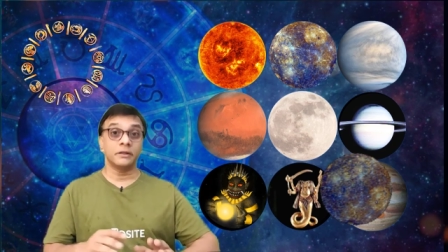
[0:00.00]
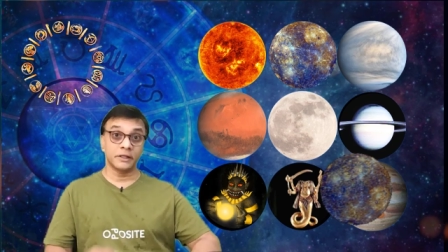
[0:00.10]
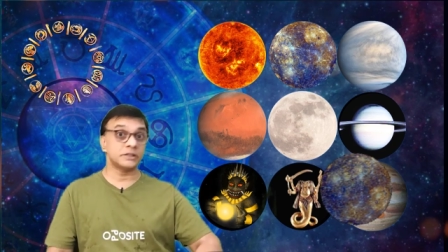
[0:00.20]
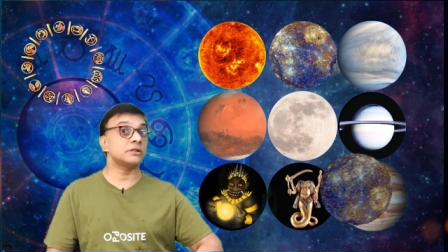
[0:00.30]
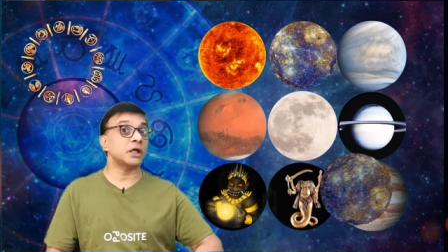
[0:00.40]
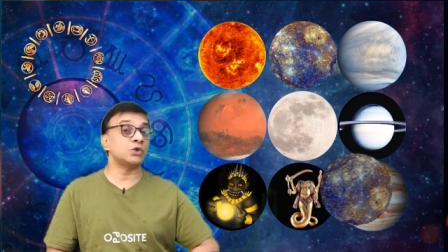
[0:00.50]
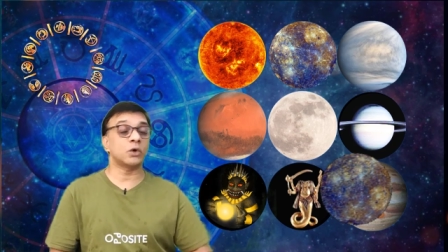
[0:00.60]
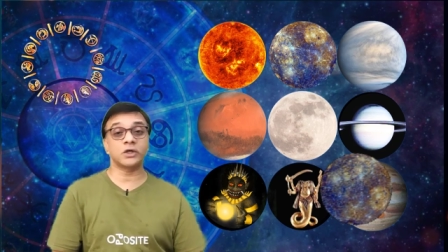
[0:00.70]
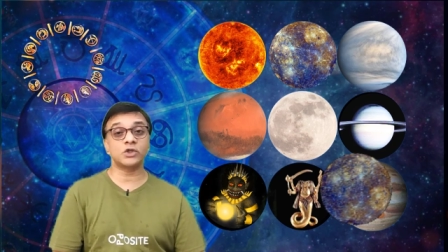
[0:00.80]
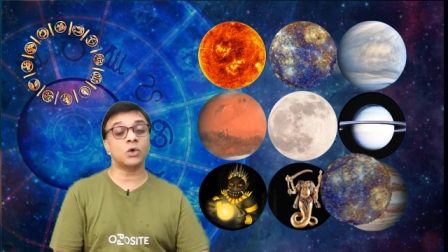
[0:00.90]
this
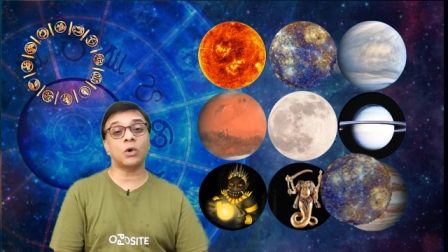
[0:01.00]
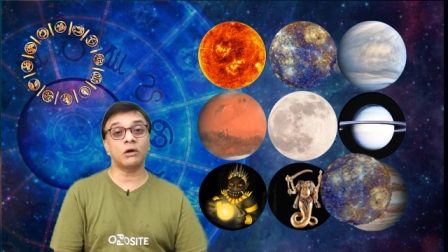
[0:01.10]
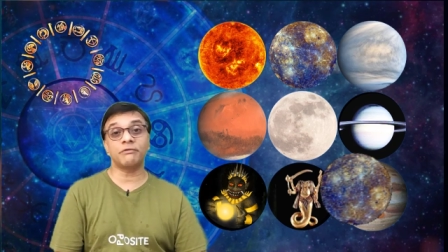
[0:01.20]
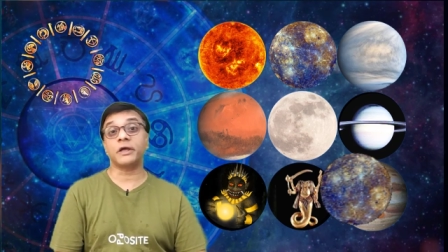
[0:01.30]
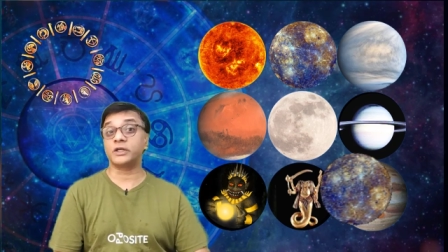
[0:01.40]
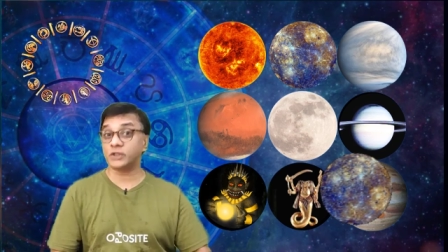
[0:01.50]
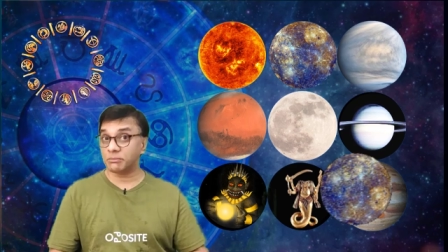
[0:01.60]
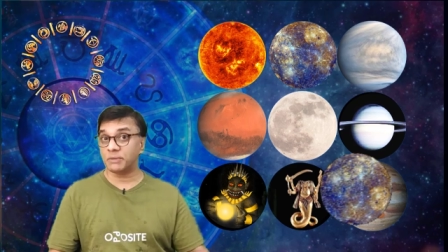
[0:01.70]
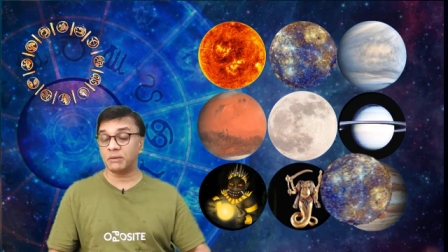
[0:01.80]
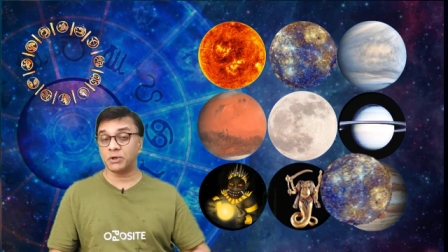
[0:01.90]
education
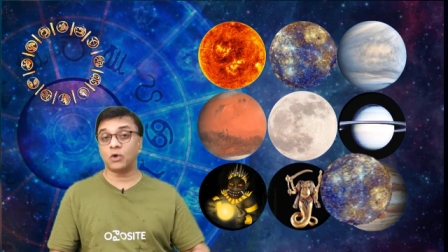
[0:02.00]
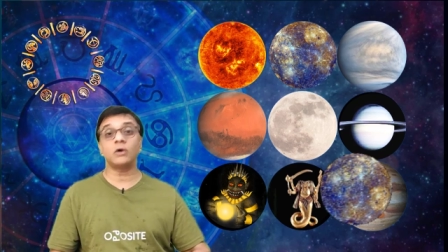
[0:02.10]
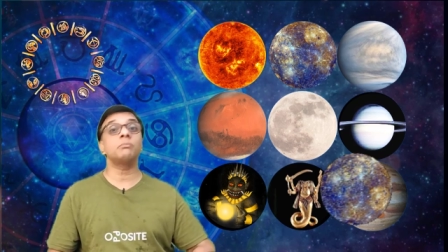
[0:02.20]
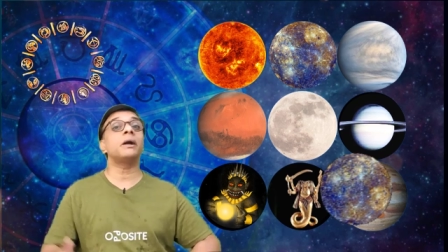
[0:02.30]
qualification may be good